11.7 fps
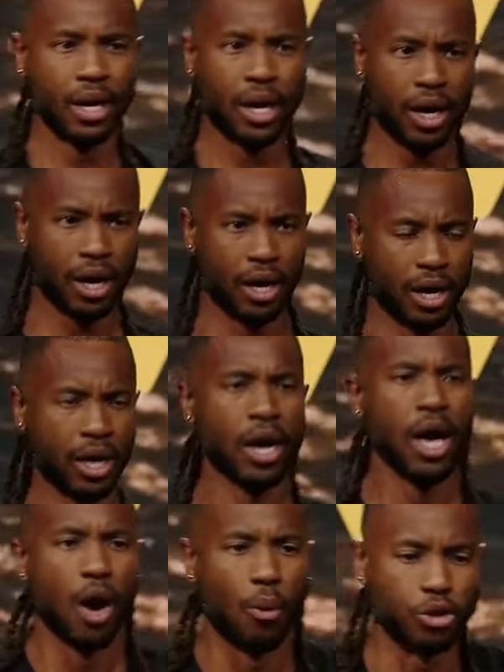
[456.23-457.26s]
Once you
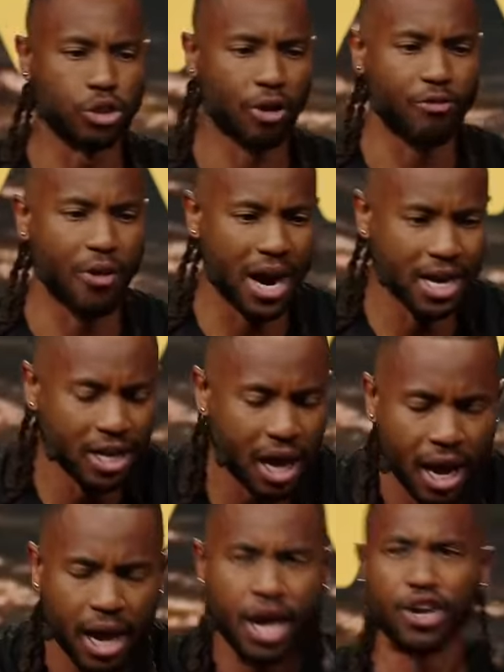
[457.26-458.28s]
start finding
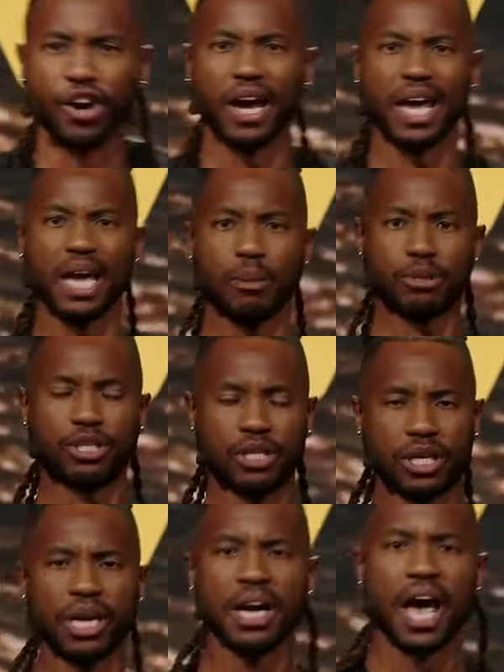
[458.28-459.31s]
your hips
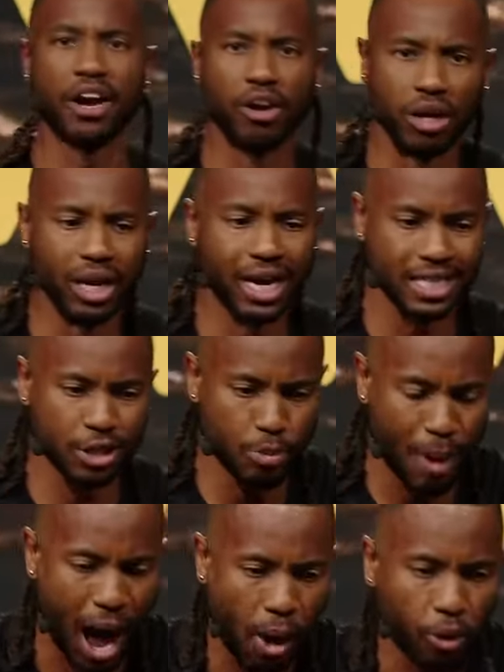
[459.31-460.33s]
and your legs as you
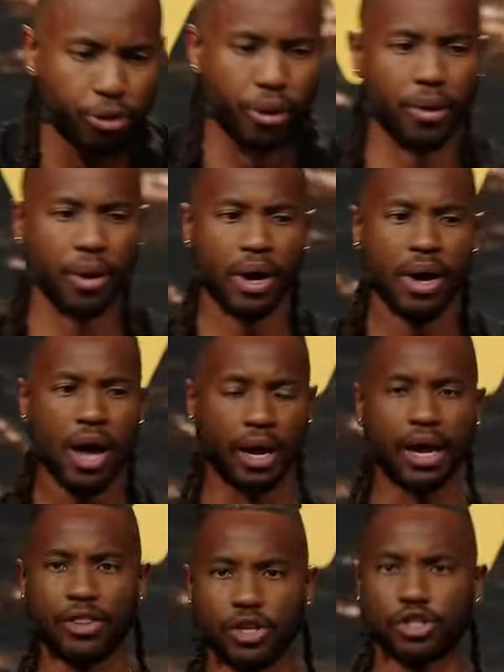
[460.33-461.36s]
power through,
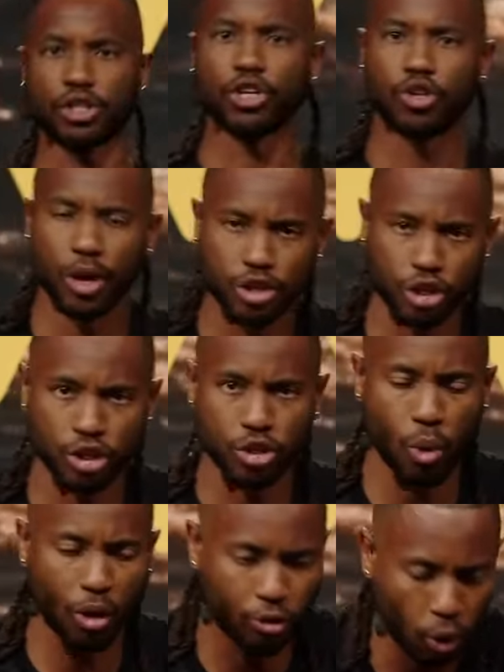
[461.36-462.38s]
again, this is going to transition
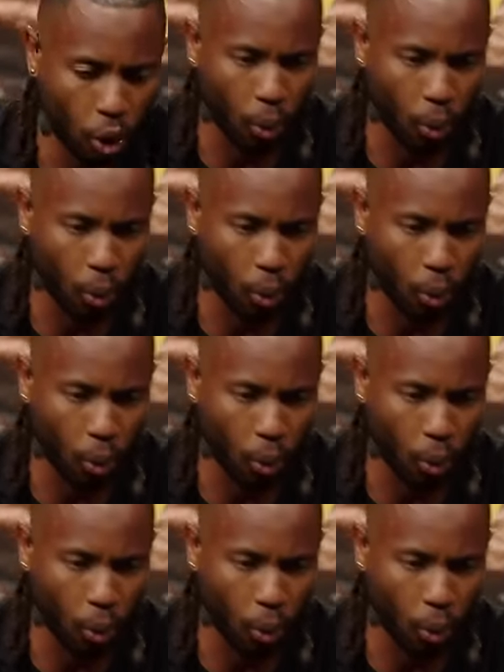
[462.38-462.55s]
to our floor